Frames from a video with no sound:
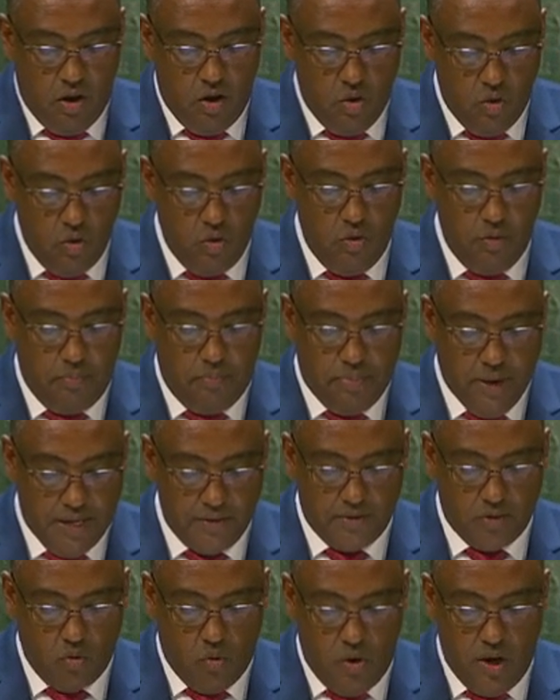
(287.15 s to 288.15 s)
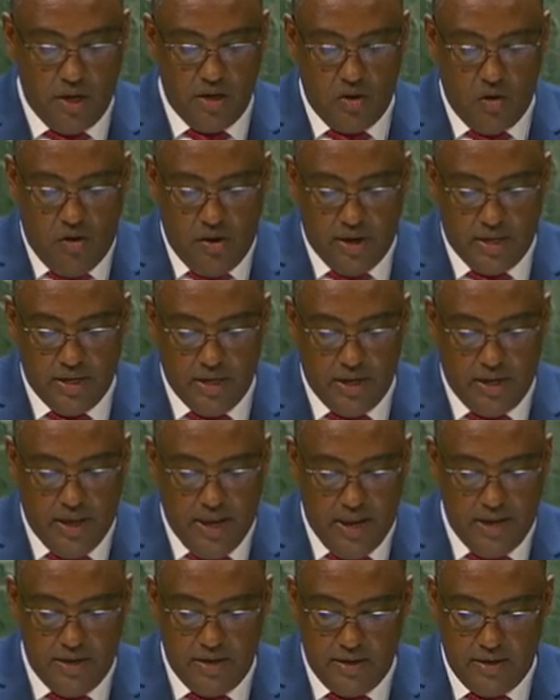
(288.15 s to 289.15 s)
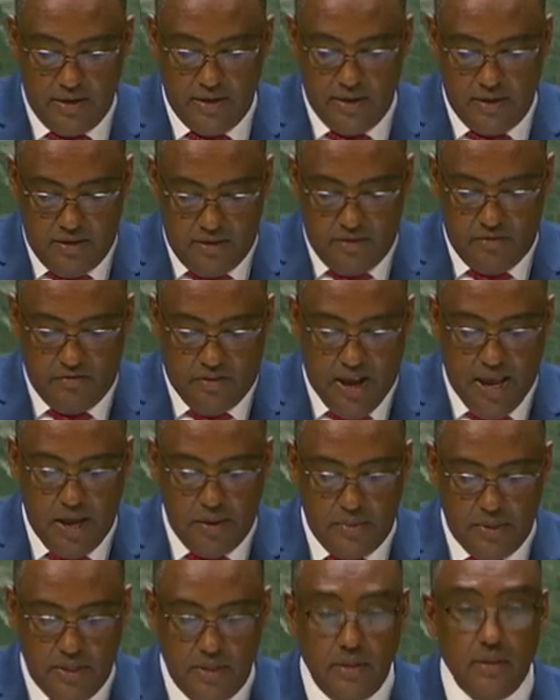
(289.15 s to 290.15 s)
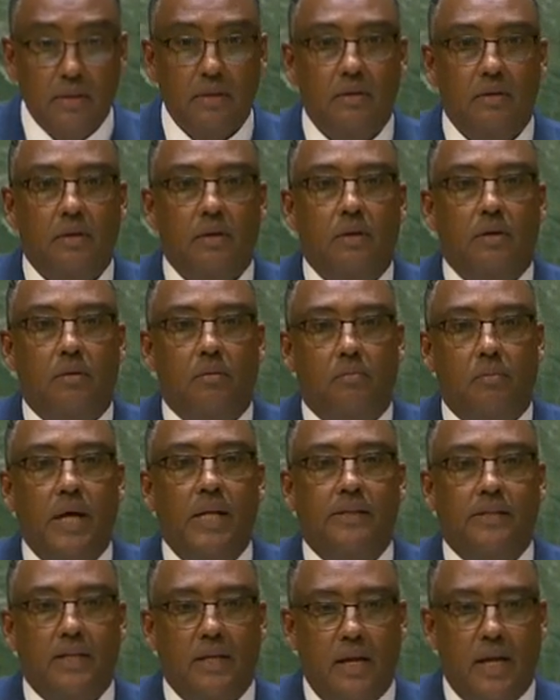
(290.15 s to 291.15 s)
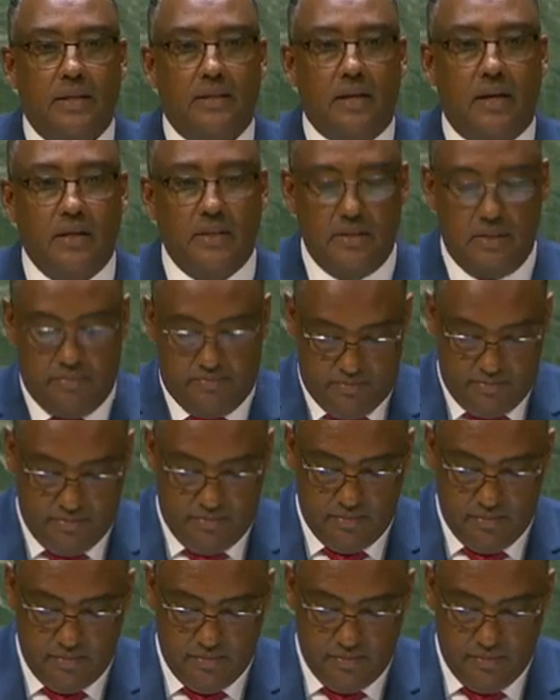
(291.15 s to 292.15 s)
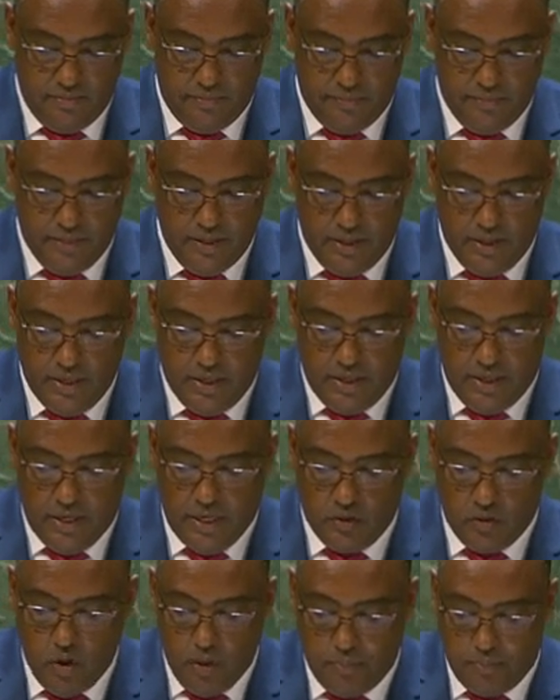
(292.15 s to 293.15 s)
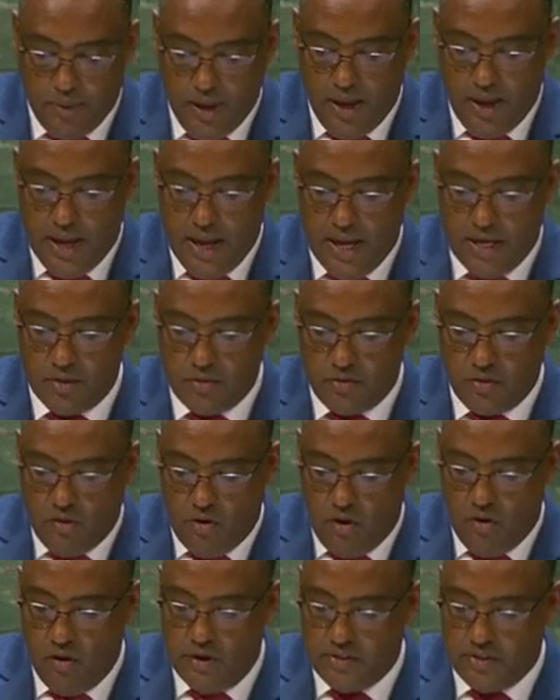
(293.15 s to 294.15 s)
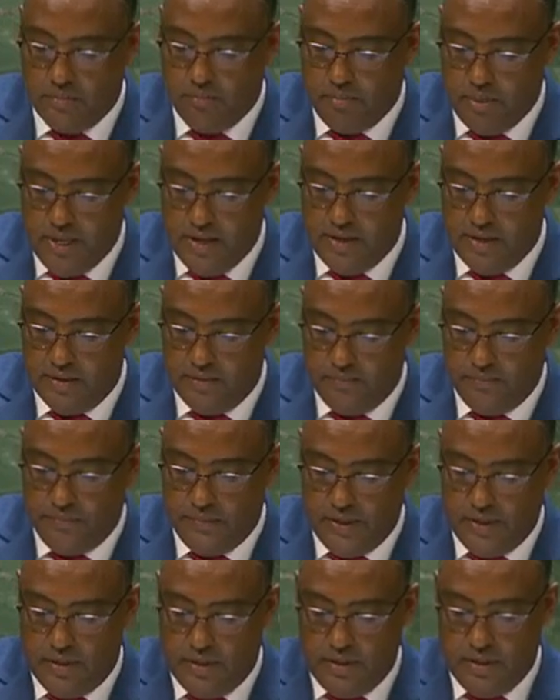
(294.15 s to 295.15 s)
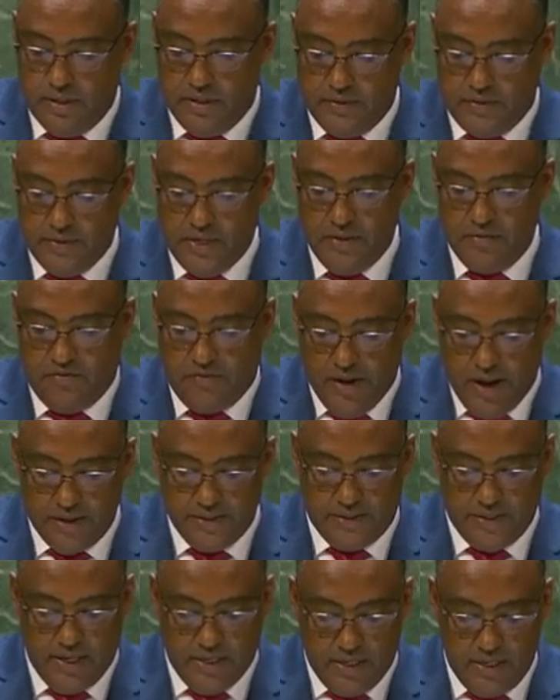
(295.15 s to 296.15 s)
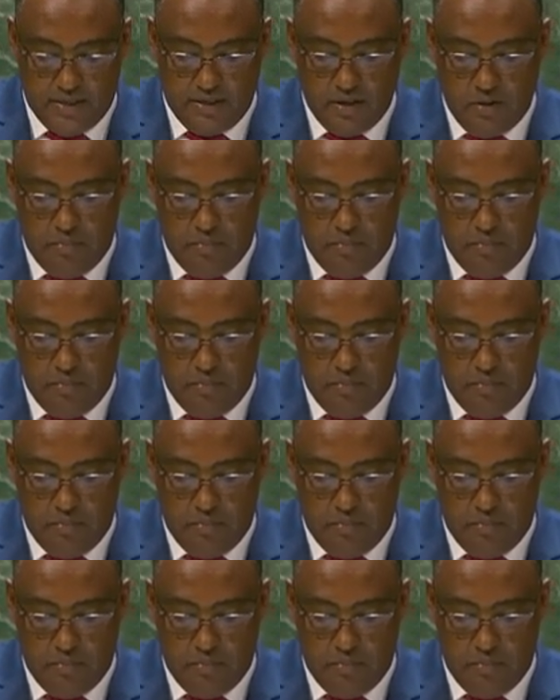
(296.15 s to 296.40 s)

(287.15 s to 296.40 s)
rule-based world order and viable multilateralism. Ethiopia has always been steadfast in its